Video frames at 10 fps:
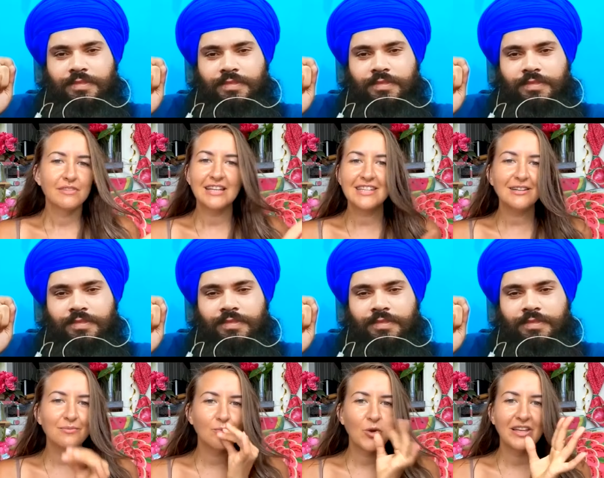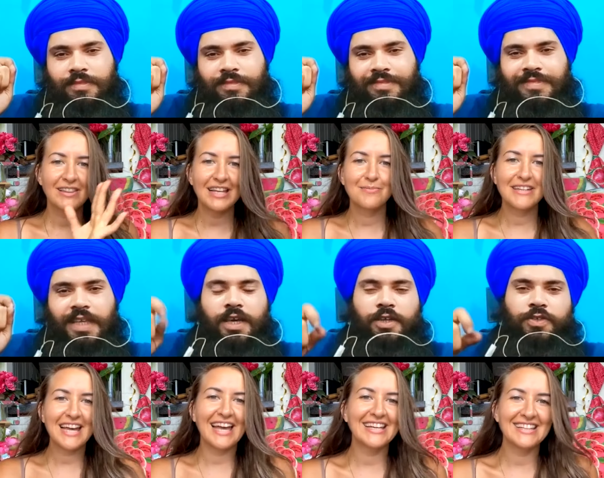Speaker 1: That's it. That's my
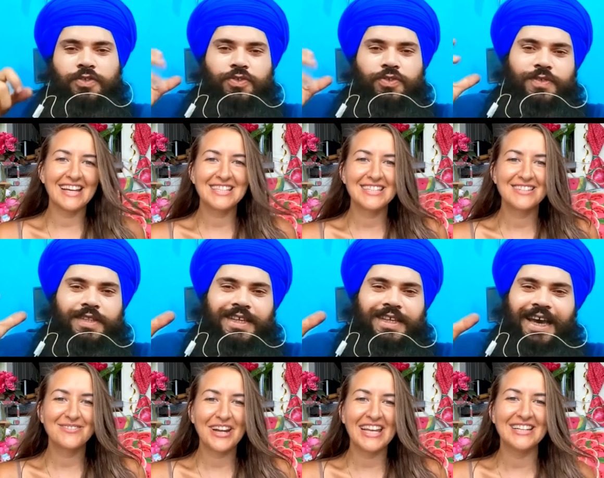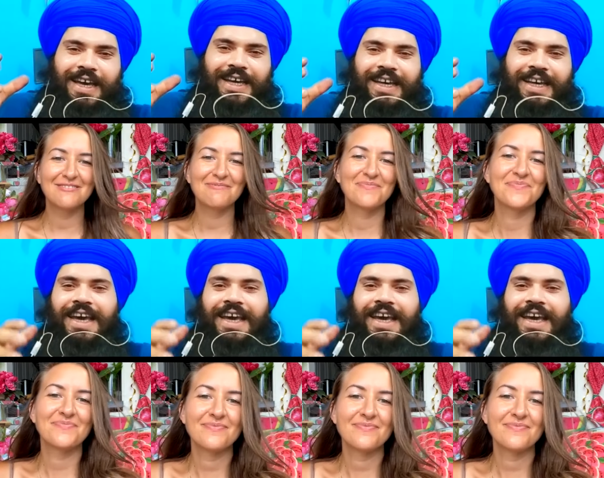diet. That's what
Speaker 2: I-